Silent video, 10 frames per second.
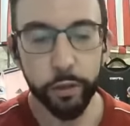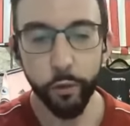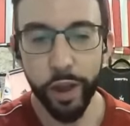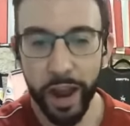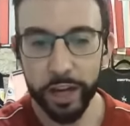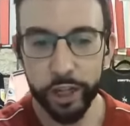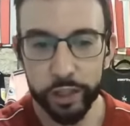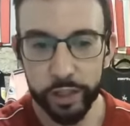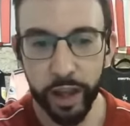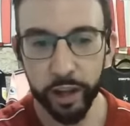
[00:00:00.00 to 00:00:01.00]
The reaction
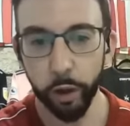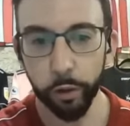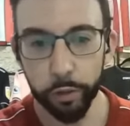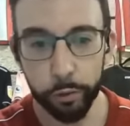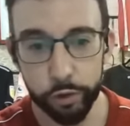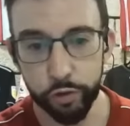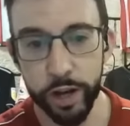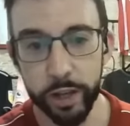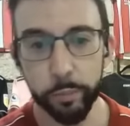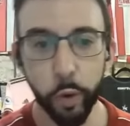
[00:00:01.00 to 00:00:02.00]
to that goal I thought was
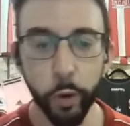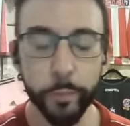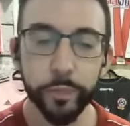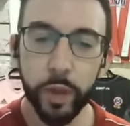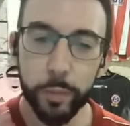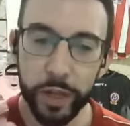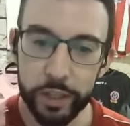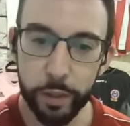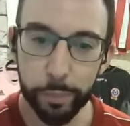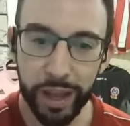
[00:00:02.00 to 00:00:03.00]
really important
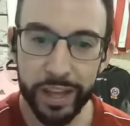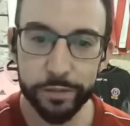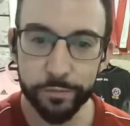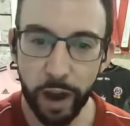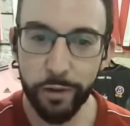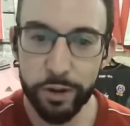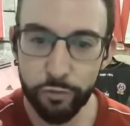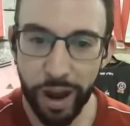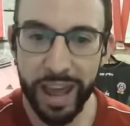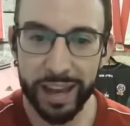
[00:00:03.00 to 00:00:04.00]
because the Blades very
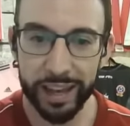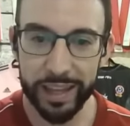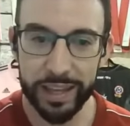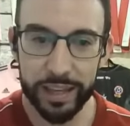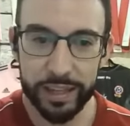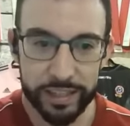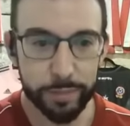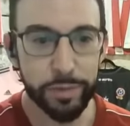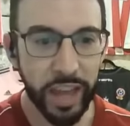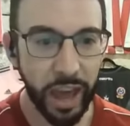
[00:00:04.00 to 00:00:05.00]
rarely
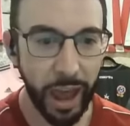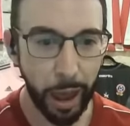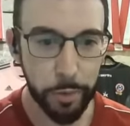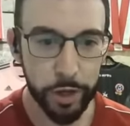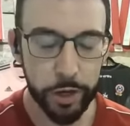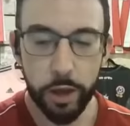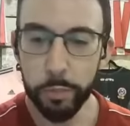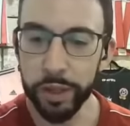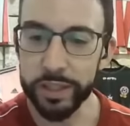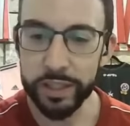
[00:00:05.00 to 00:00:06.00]
seem to get hammered.
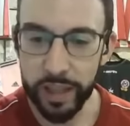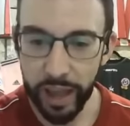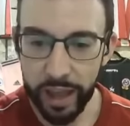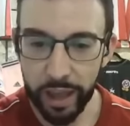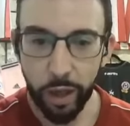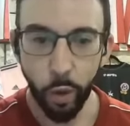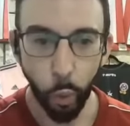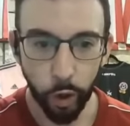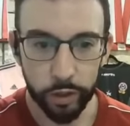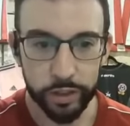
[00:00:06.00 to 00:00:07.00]
But today
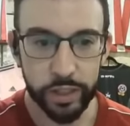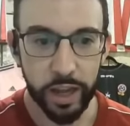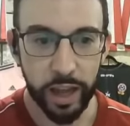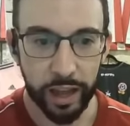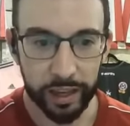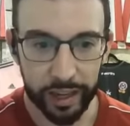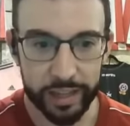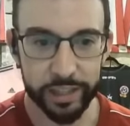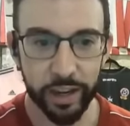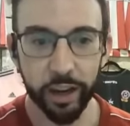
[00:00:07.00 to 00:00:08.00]
was a
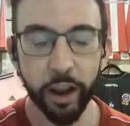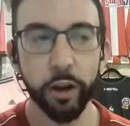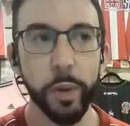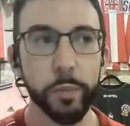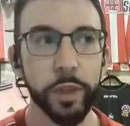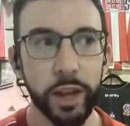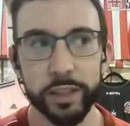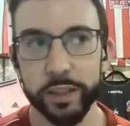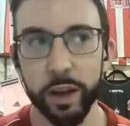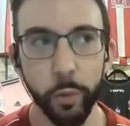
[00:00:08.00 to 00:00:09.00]
lesson. I can't remember the
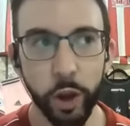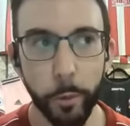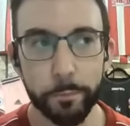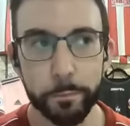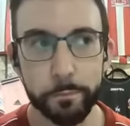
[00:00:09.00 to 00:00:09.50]
last time we got...